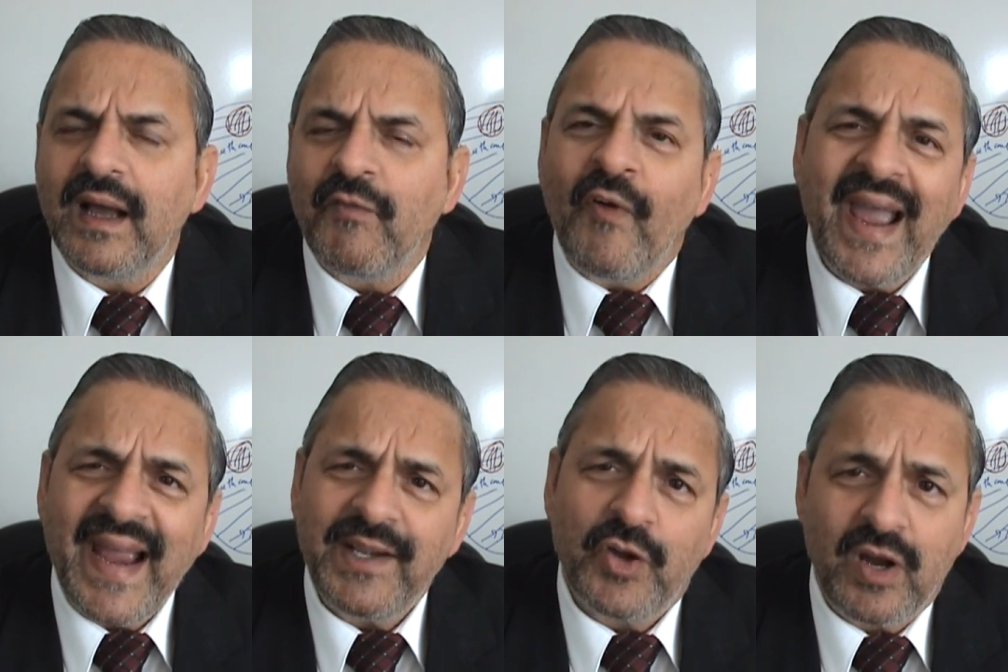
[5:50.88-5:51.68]

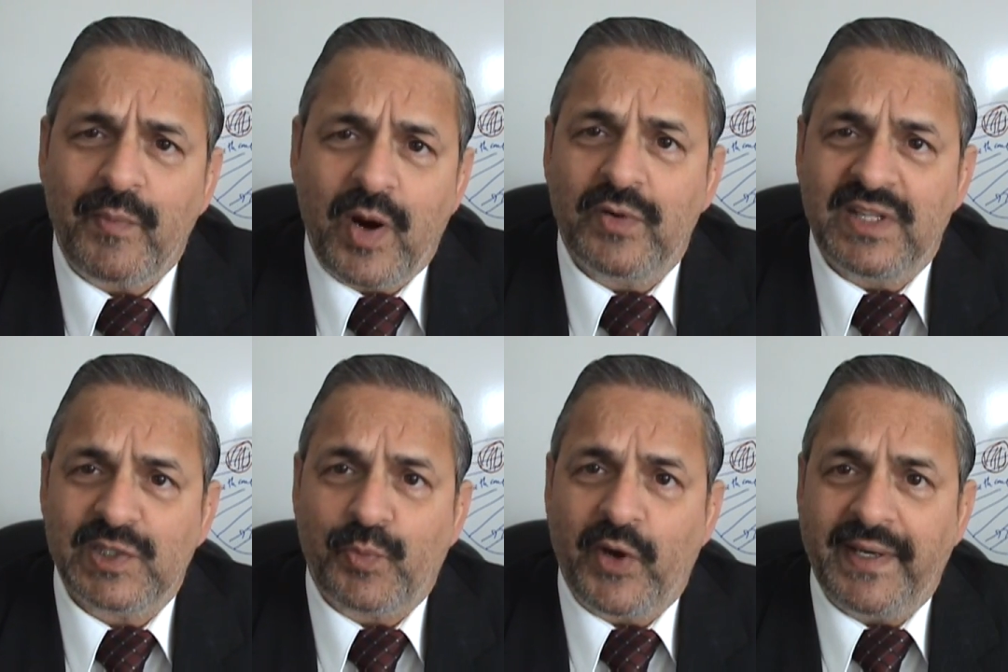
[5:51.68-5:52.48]
Why I talk about
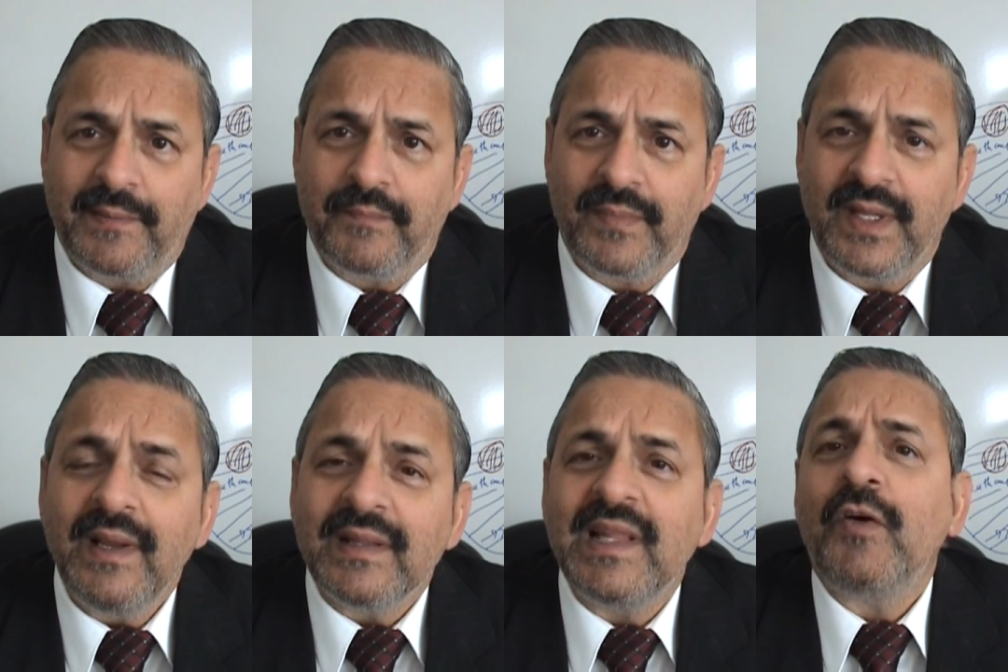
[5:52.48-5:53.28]
this point?
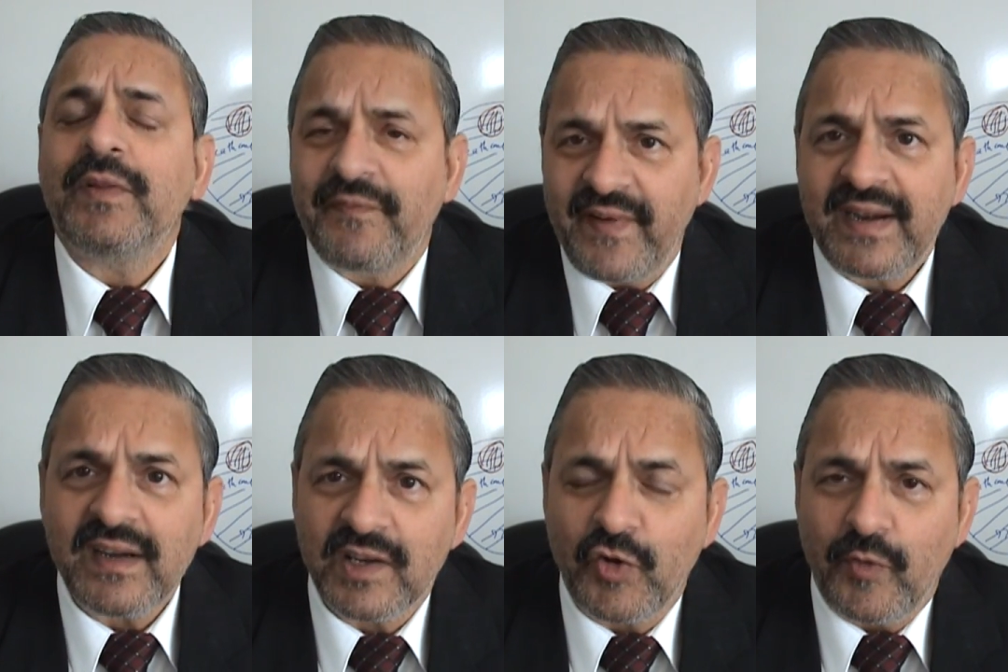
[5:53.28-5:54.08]
Now the
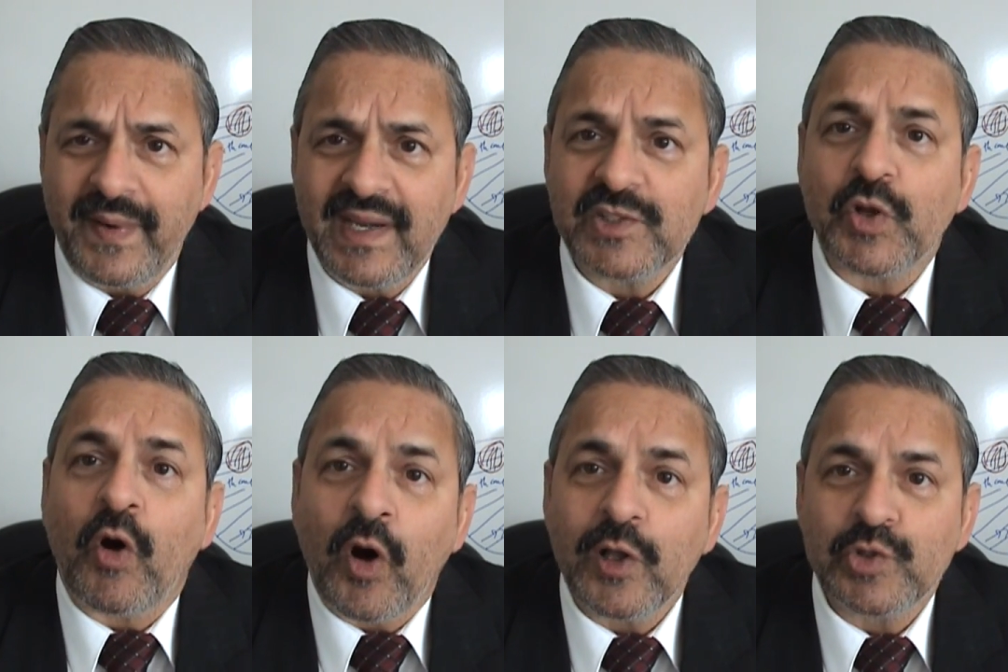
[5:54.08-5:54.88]
federal government is
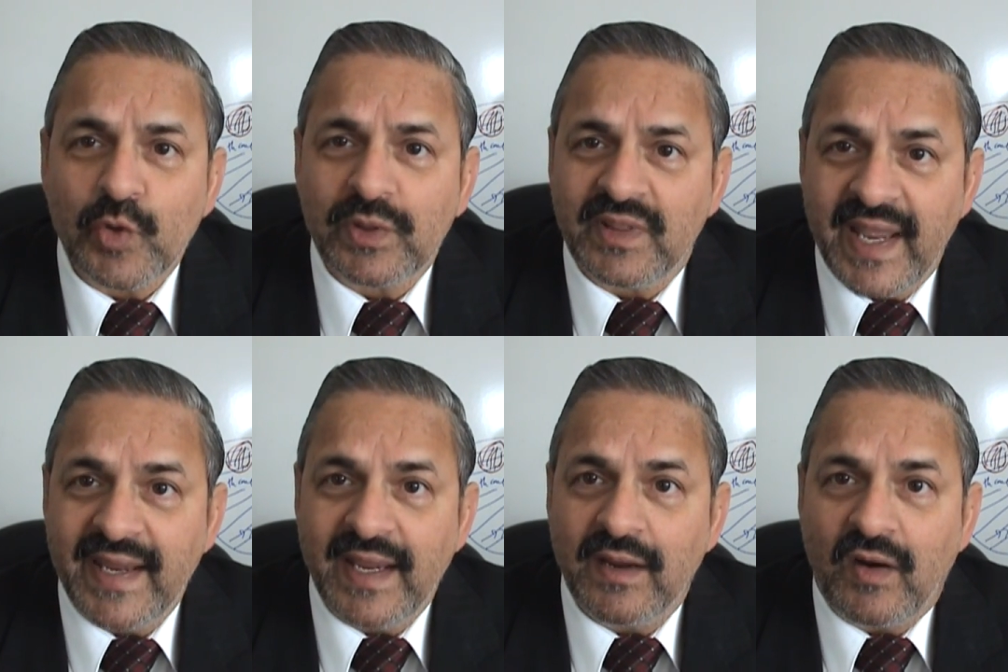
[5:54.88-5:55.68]
also
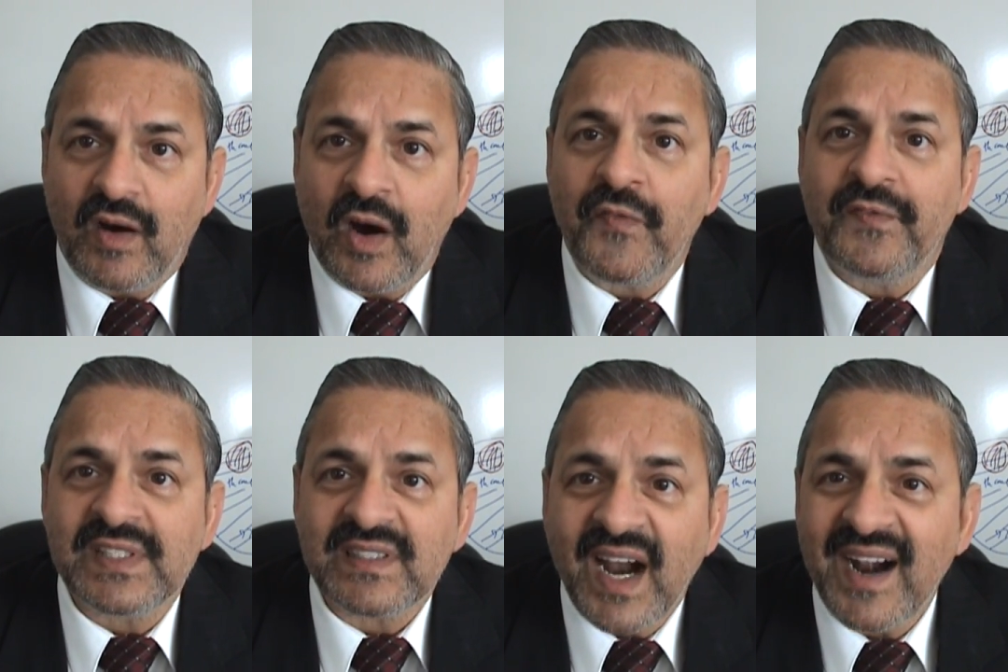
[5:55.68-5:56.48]
thinking of
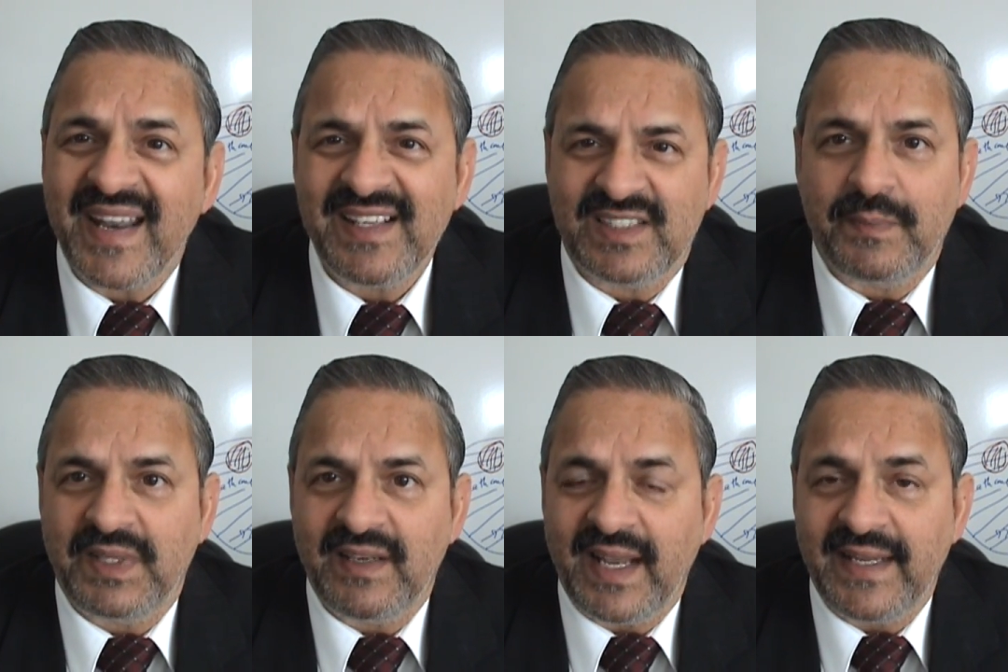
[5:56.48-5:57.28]
starting
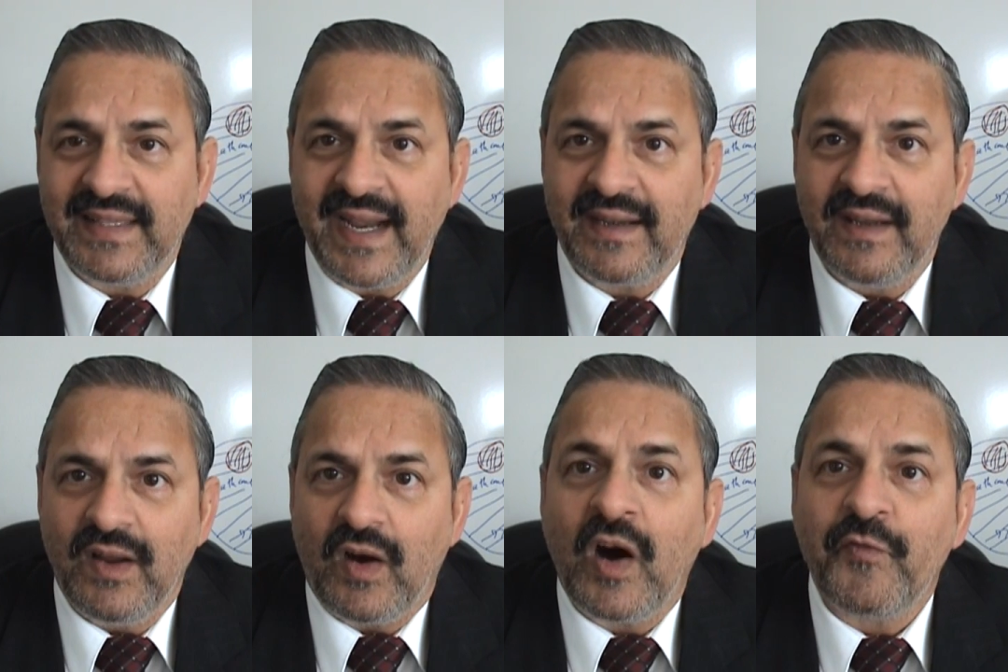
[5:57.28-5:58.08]
something like that,
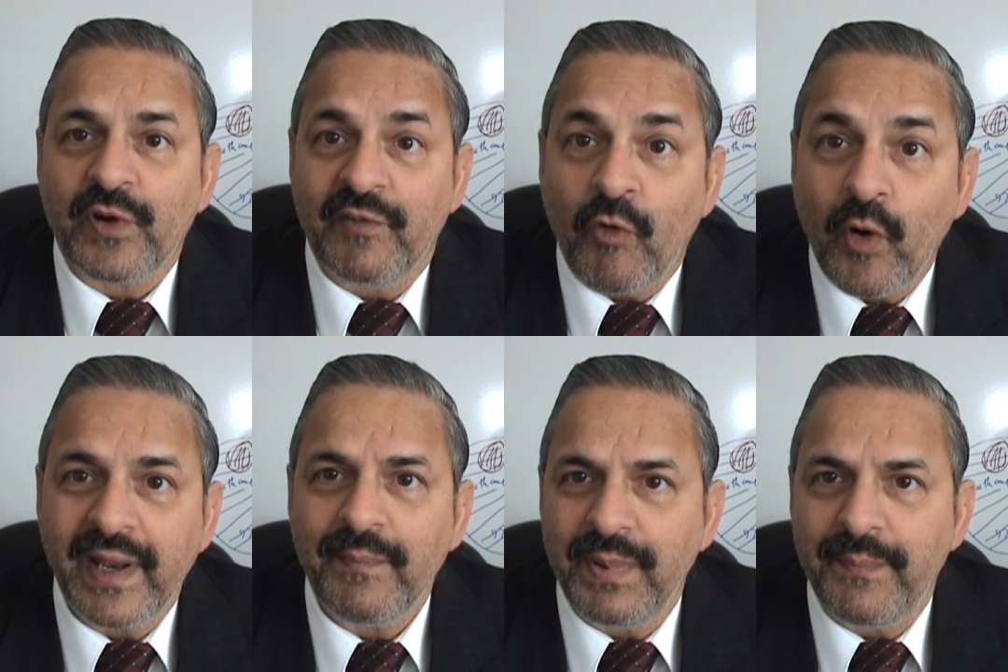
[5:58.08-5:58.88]
of
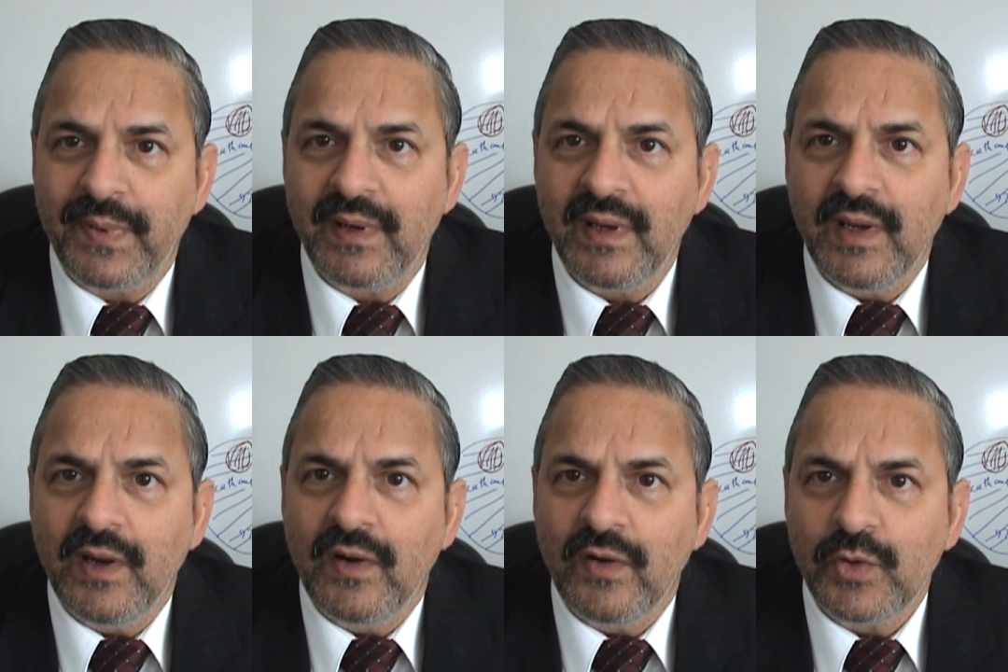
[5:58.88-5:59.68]
rewarding people
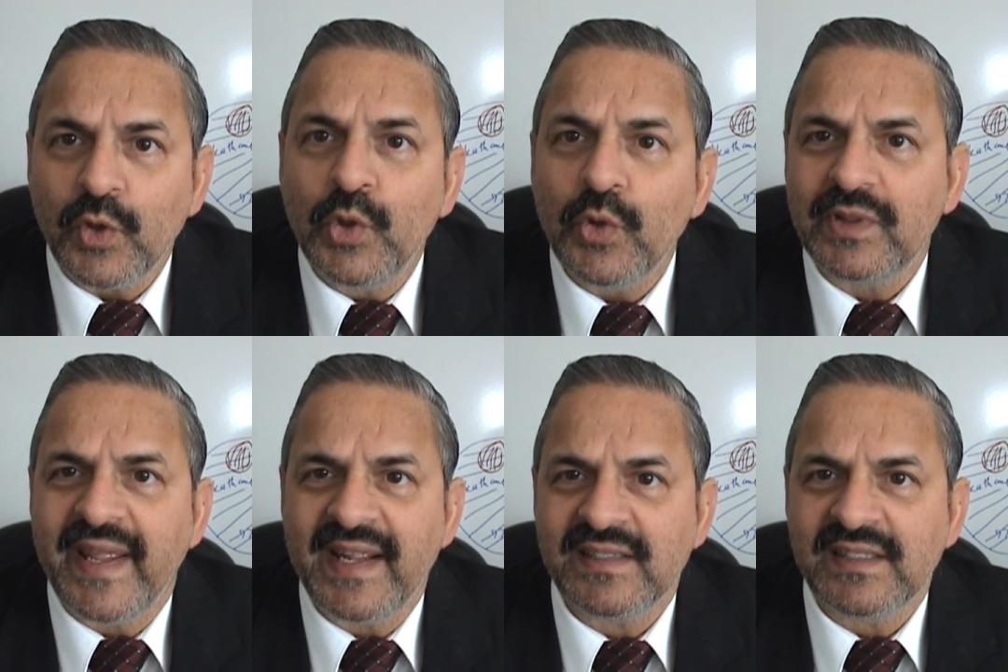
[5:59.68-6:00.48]
to do
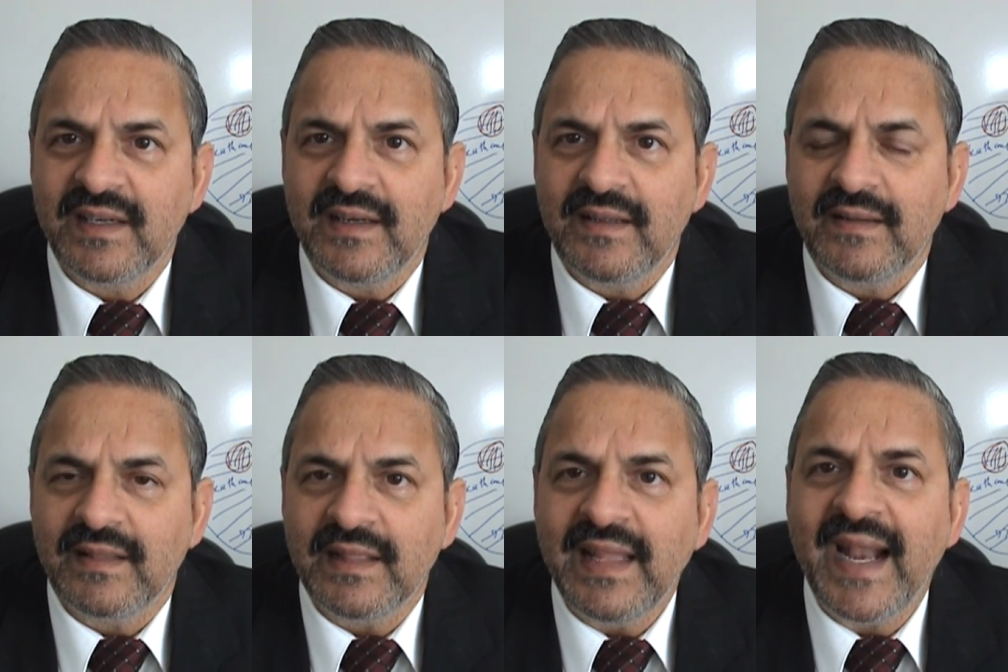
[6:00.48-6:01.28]
things
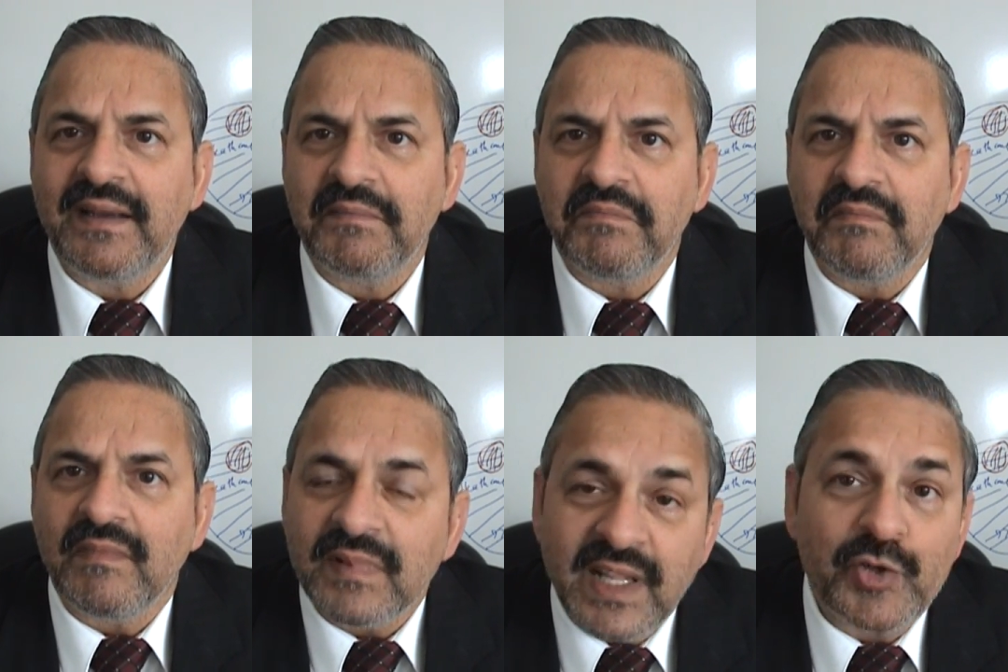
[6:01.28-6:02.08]
that
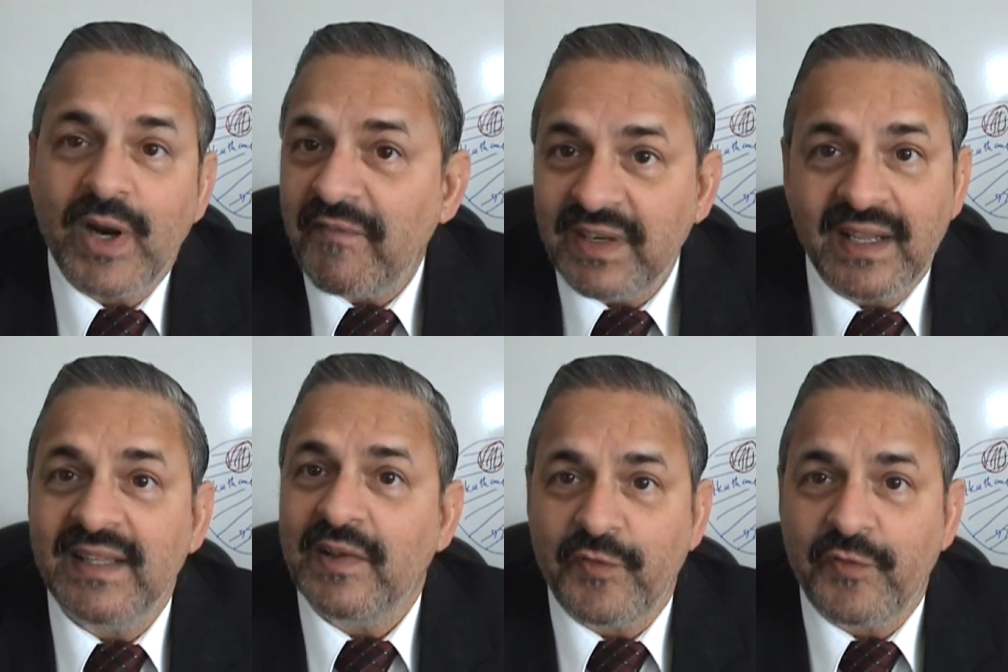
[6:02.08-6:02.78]
they should have done in the